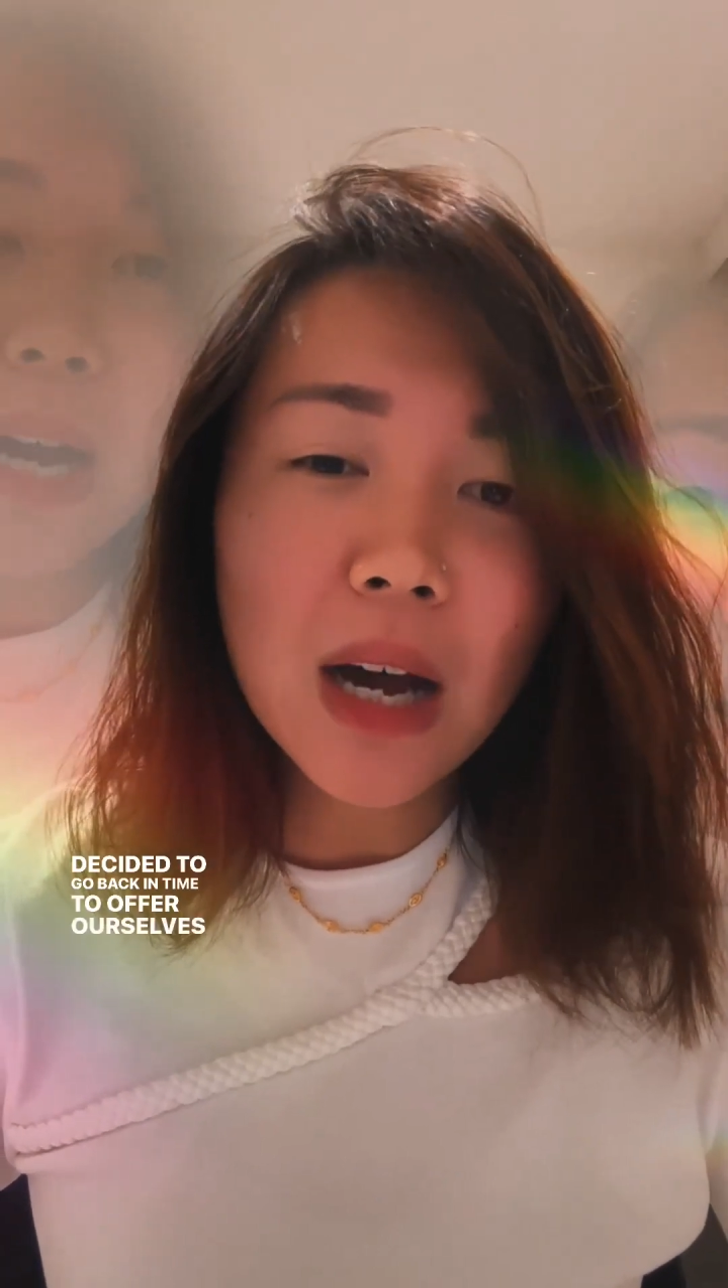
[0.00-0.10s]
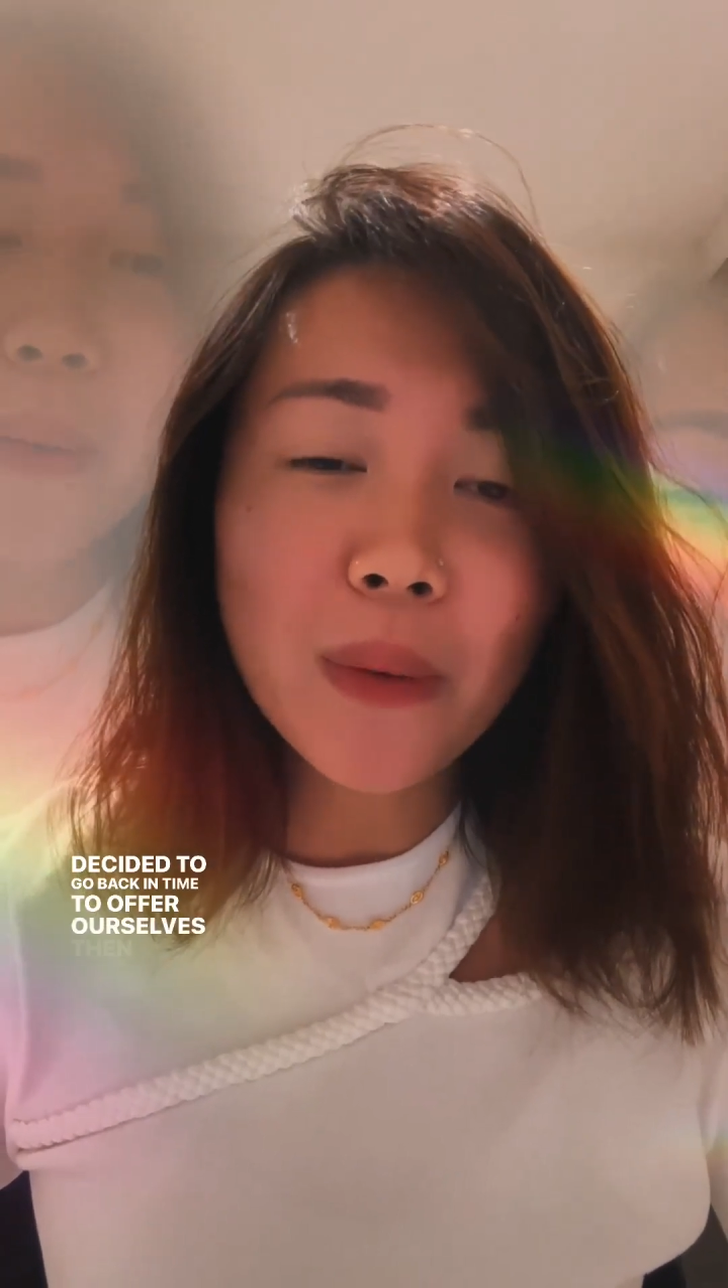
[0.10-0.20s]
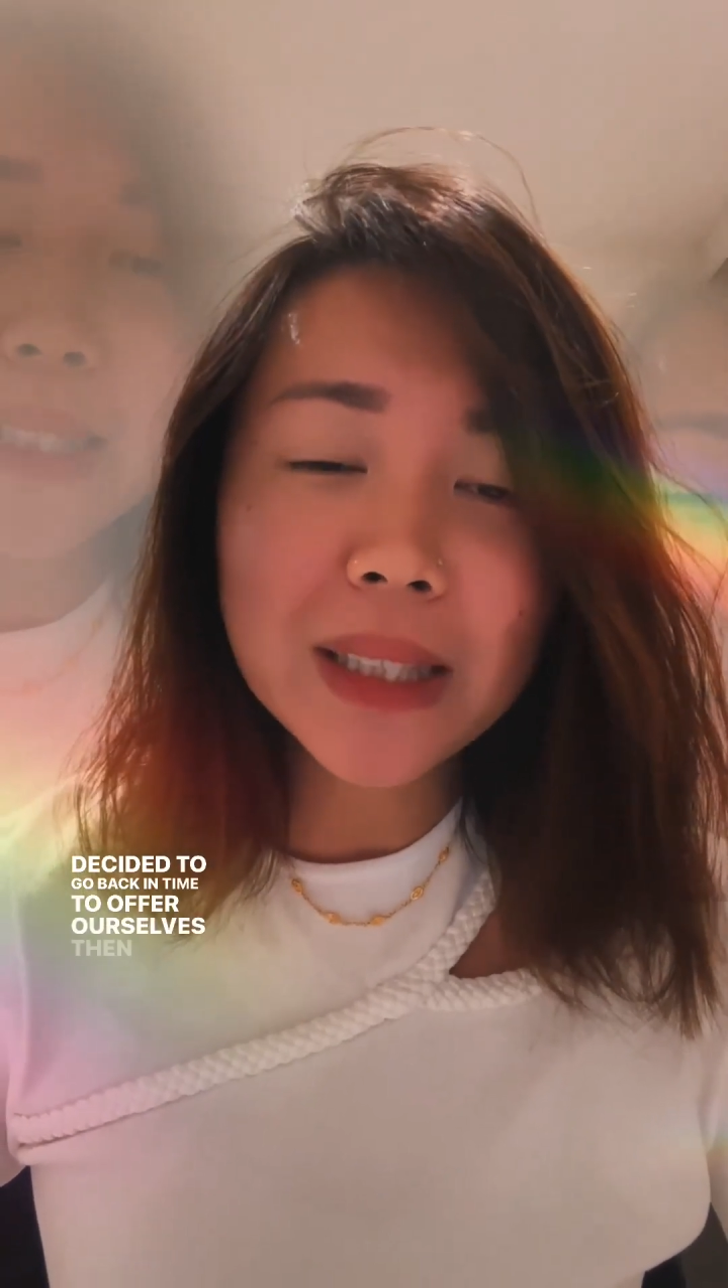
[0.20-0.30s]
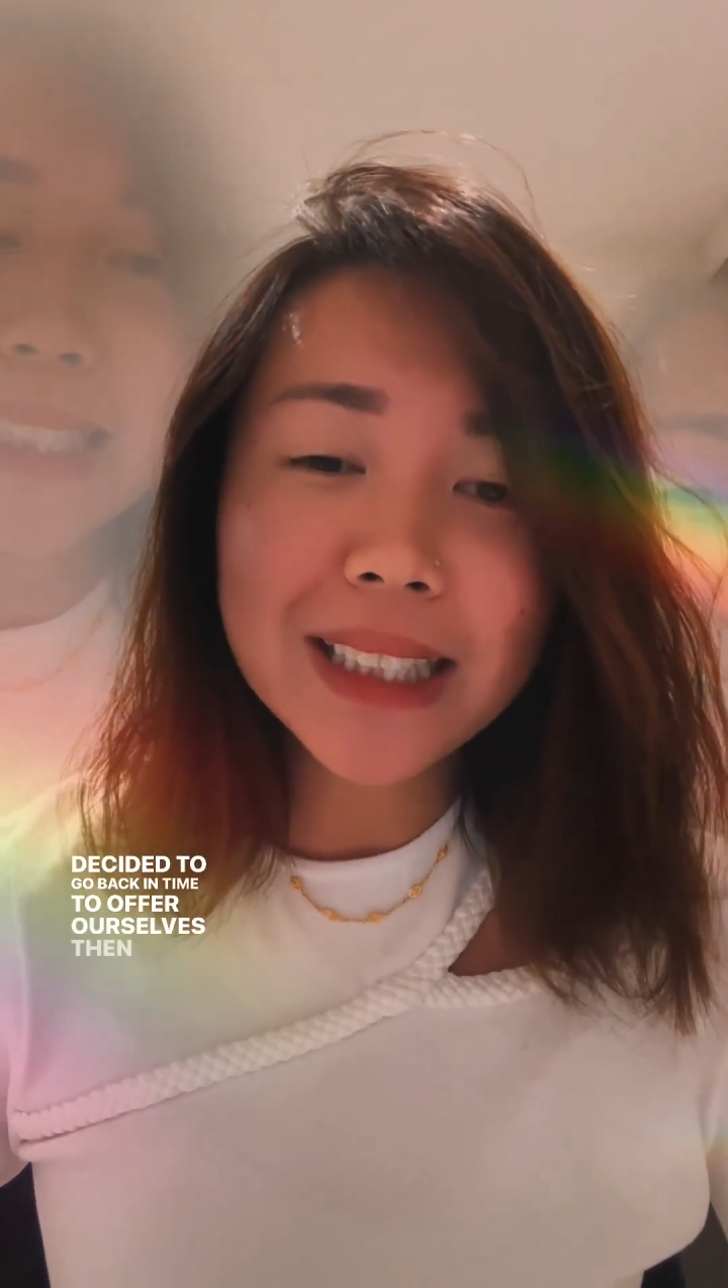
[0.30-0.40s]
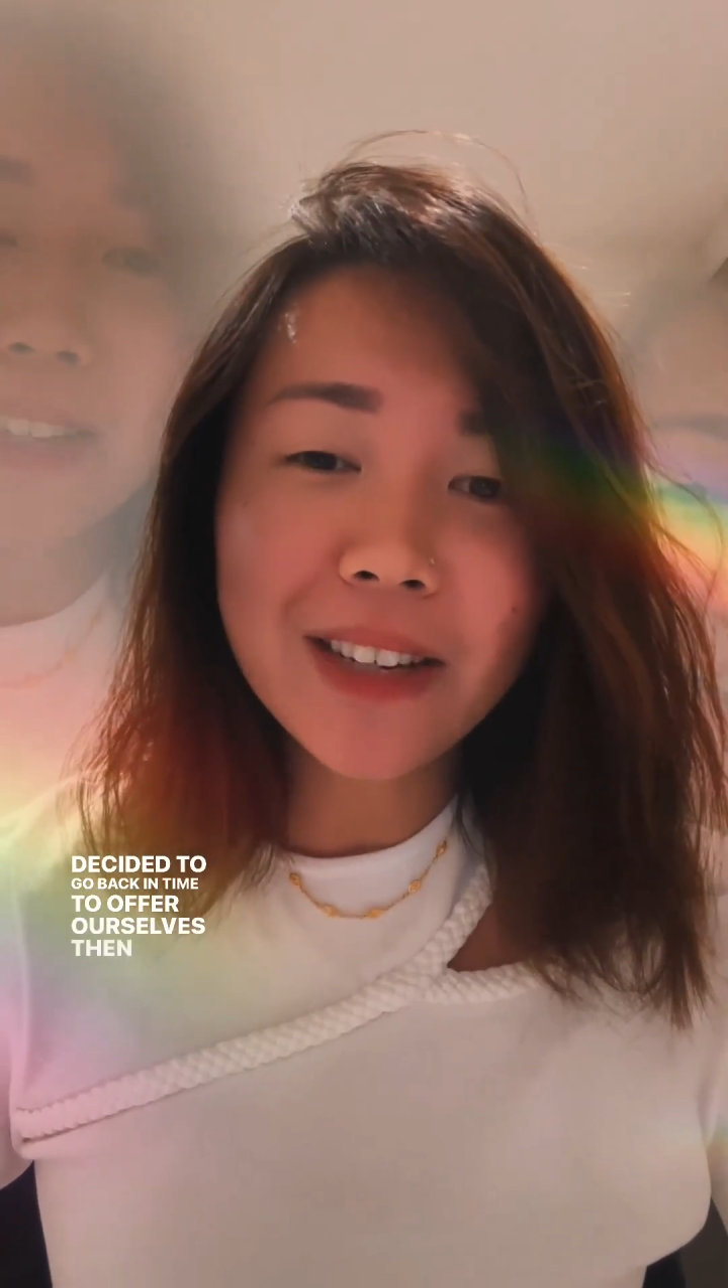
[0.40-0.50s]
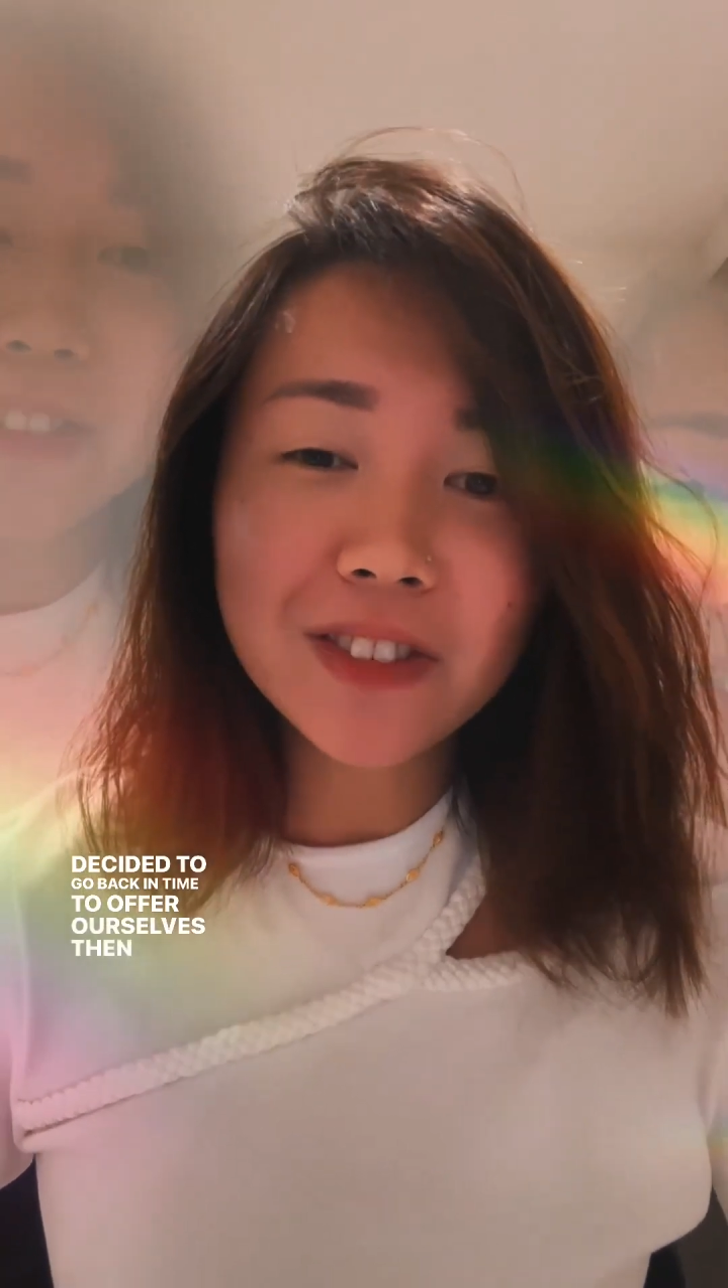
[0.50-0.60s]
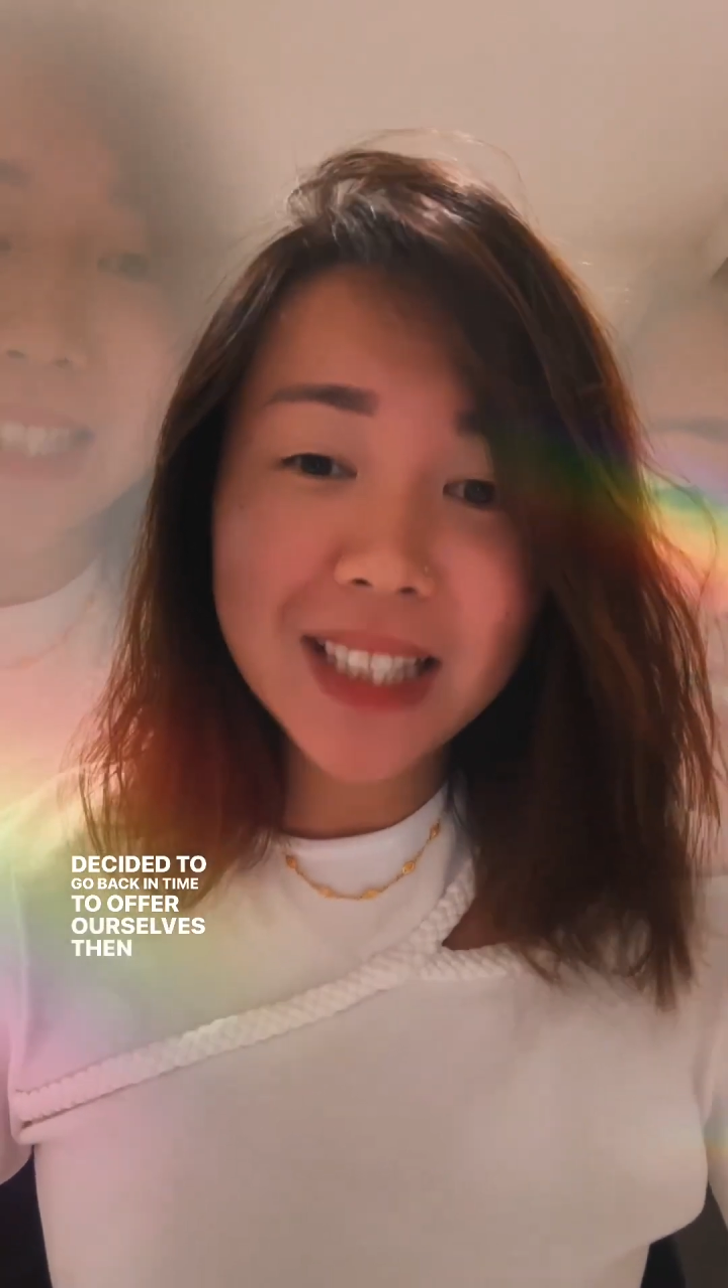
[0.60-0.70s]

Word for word: ourselves